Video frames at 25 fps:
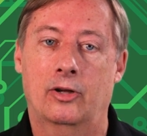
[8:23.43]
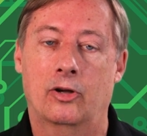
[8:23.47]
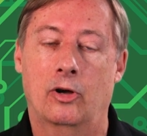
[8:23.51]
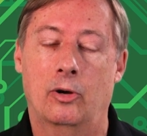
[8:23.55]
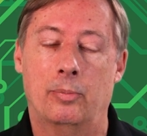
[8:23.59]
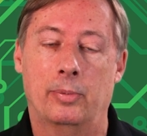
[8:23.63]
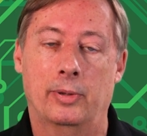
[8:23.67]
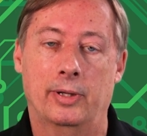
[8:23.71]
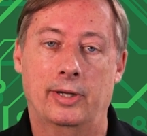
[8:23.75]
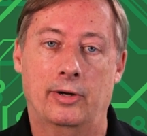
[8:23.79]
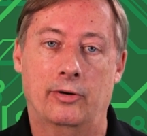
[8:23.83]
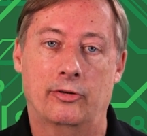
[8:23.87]

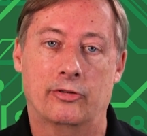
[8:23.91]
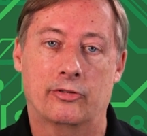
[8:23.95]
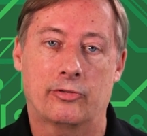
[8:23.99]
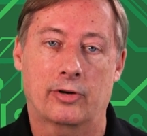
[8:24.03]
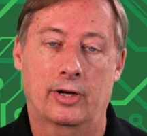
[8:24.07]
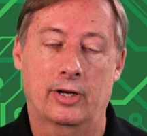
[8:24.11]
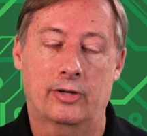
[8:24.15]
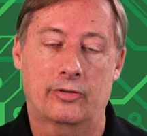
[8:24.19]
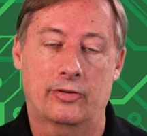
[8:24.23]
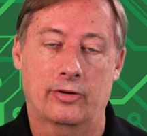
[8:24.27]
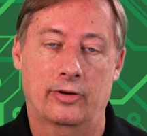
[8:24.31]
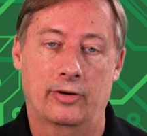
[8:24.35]
coplanar
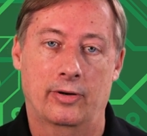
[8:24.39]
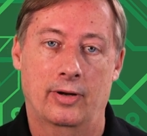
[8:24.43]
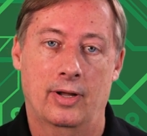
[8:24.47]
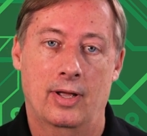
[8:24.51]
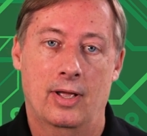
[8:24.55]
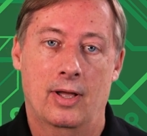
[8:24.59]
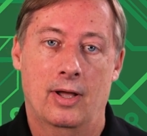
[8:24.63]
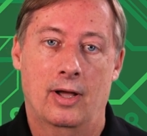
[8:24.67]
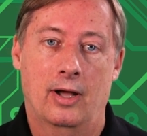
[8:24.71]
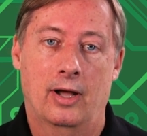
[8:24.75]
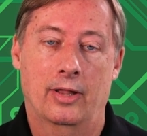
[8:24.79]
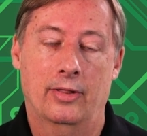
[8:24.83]
structure
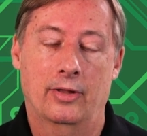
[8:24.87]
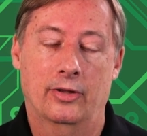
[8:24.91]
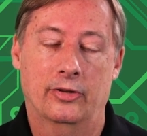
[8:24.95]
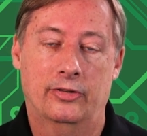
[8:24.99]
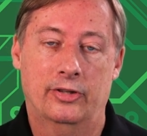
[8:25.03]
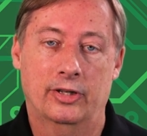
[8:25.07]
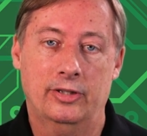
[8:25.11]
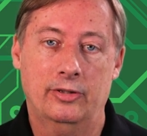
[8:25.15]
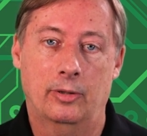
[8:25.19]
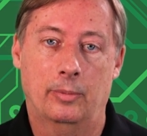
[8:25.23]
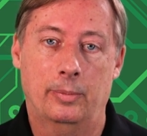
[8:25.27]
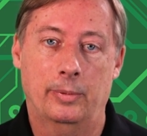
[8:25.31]
on the
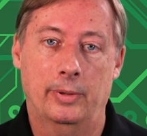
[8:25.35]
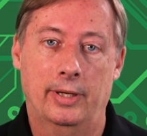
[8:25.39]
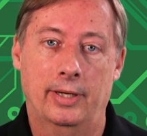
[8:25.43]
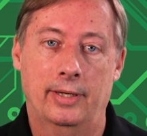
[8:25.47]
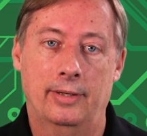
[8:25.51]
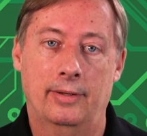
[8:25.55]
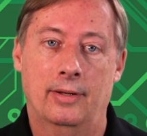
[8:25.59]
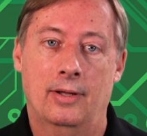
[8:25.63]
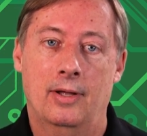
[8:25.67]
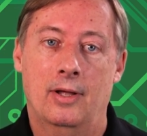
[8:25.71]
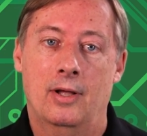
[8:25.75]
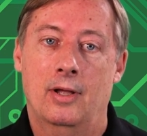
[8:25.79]
signal
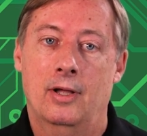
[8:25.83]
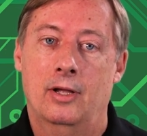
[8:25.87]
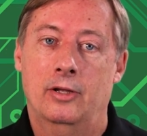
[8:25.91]
plane,